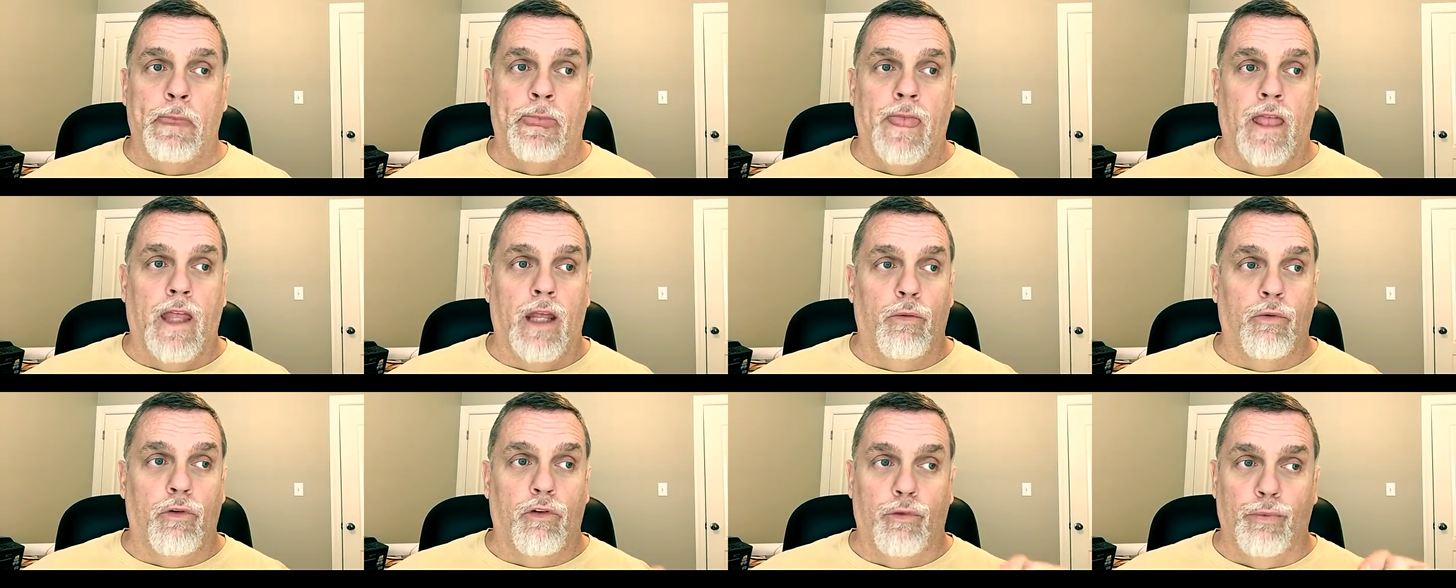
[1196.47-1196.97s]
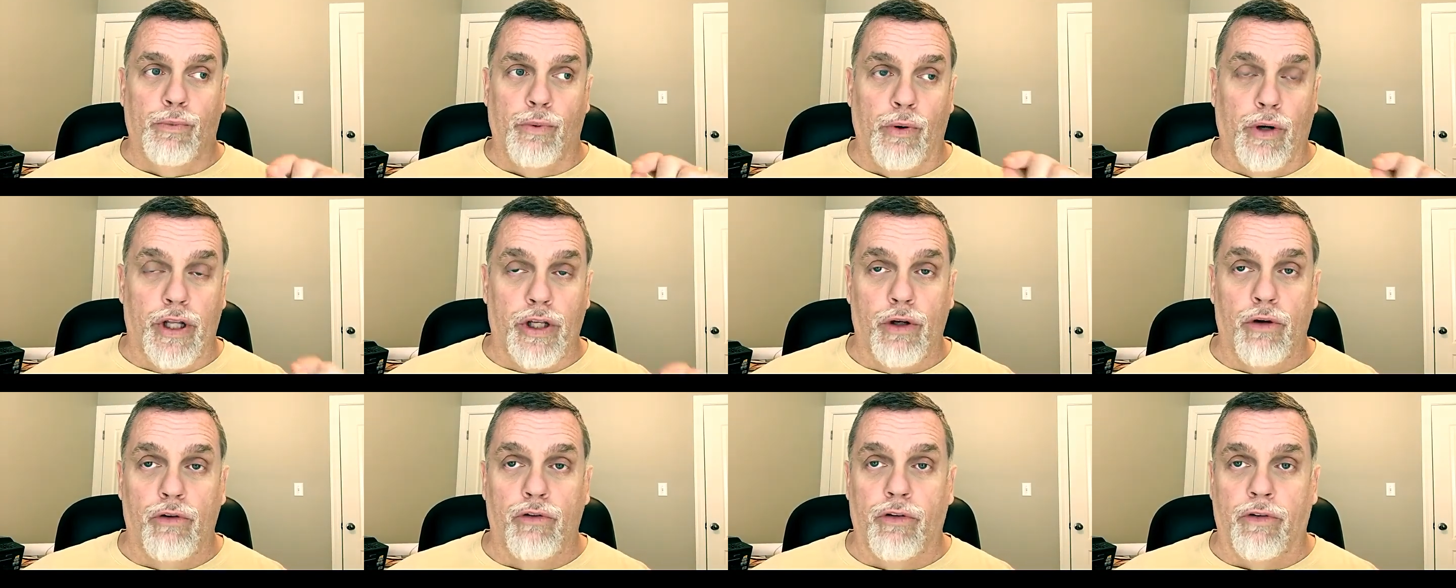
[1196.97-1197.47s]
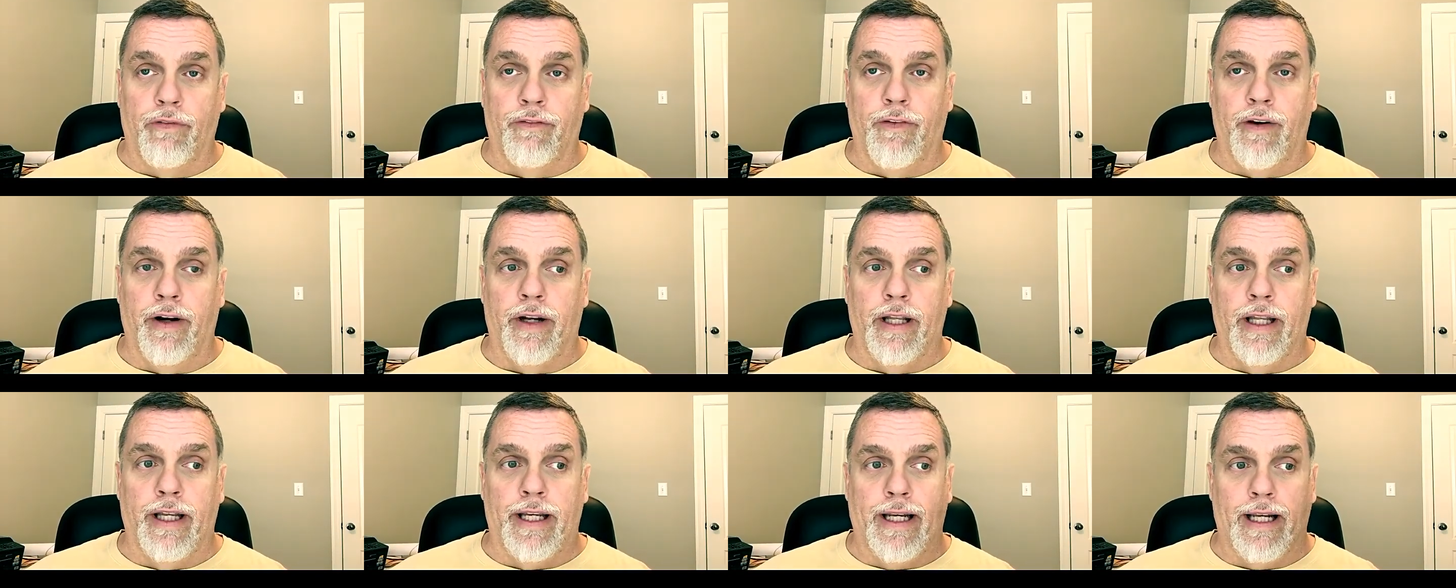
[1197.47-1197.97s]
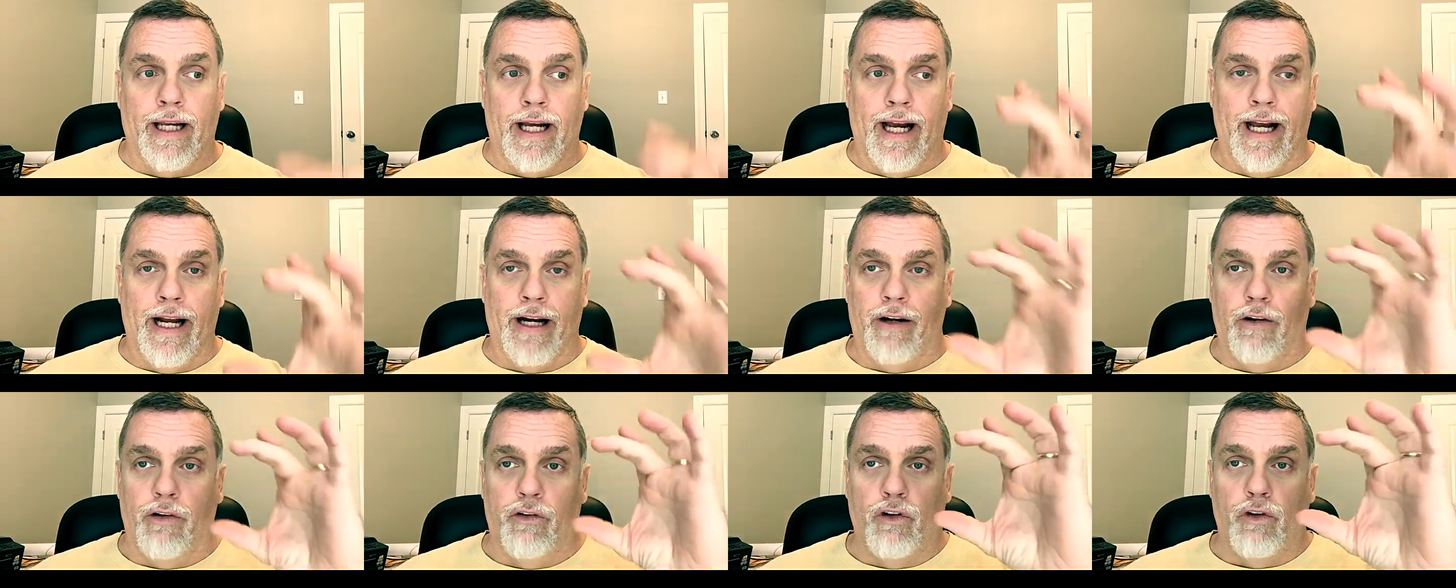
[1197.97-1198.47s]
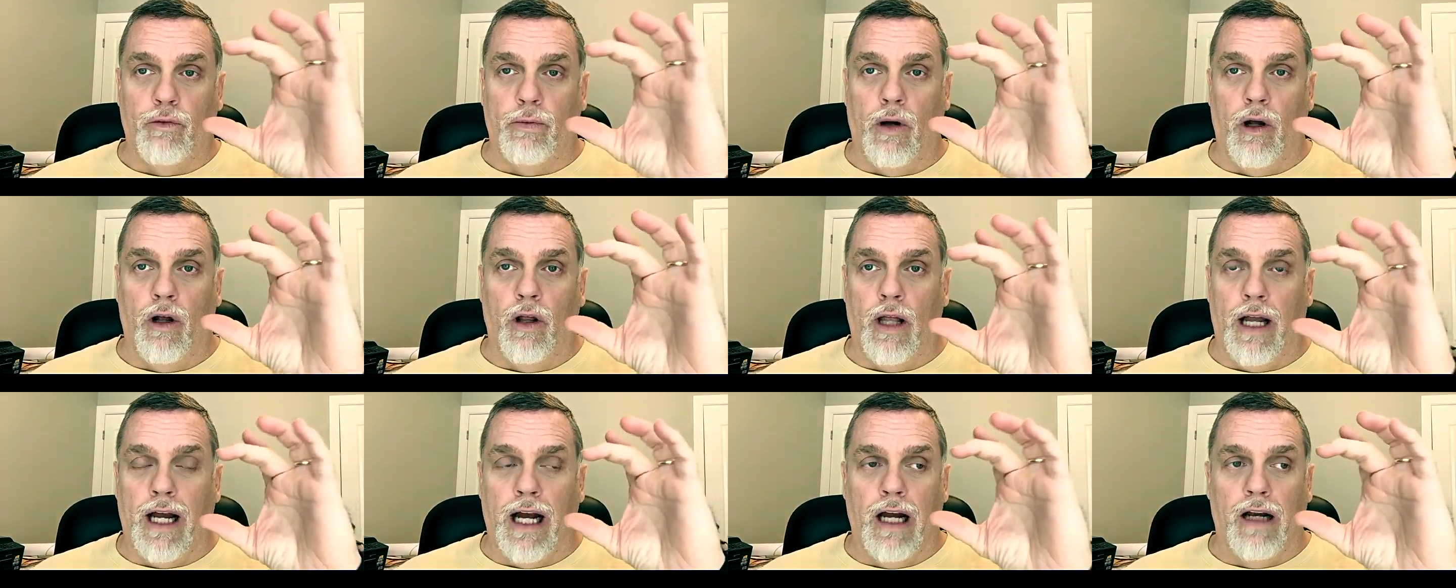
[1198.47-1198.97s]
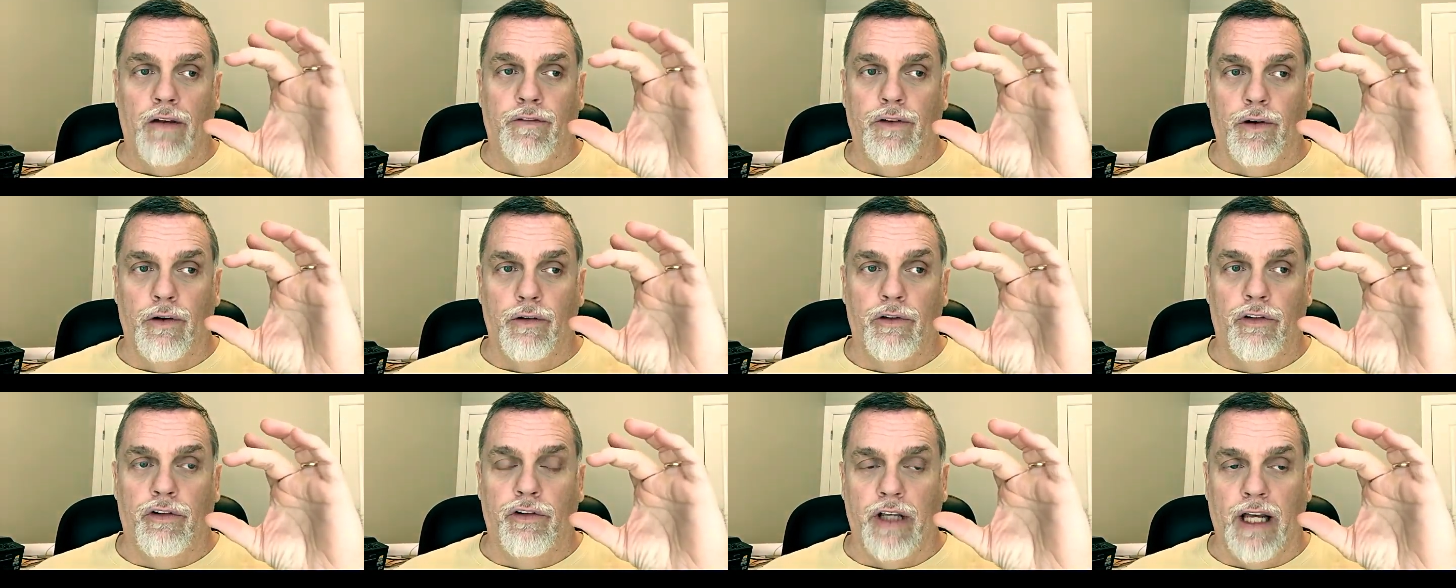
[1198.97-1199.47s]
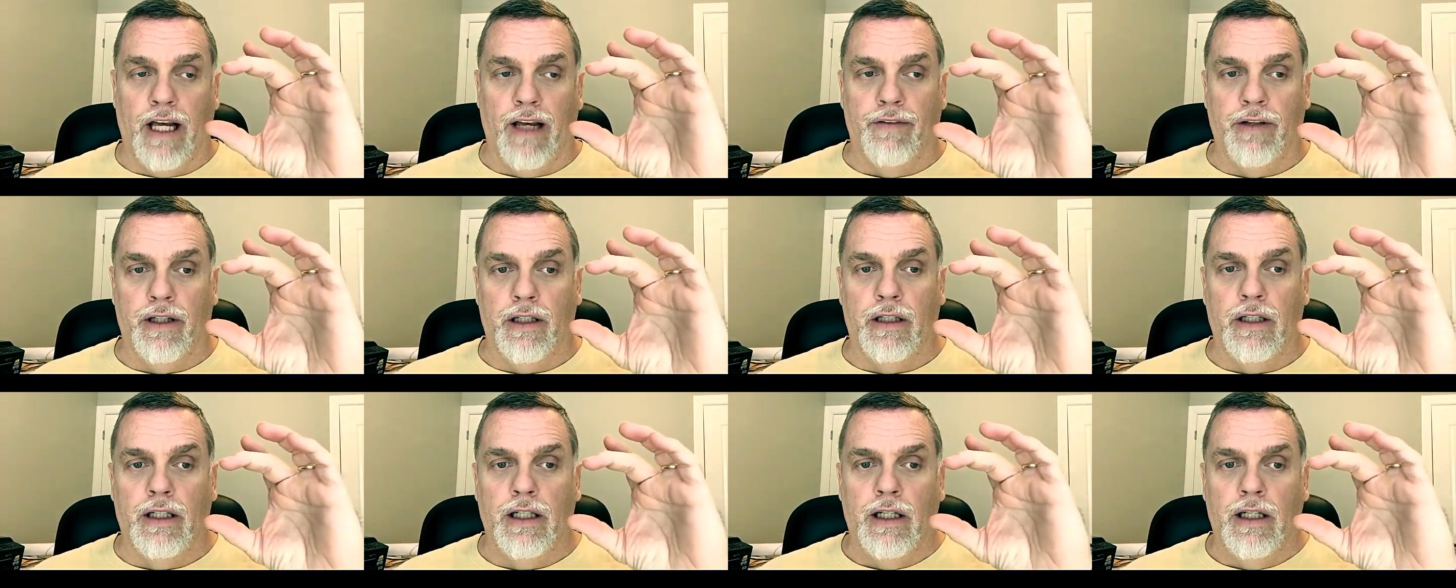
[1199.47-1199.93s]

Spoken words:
It was pretty user-friendly. I had a small iPhone 7.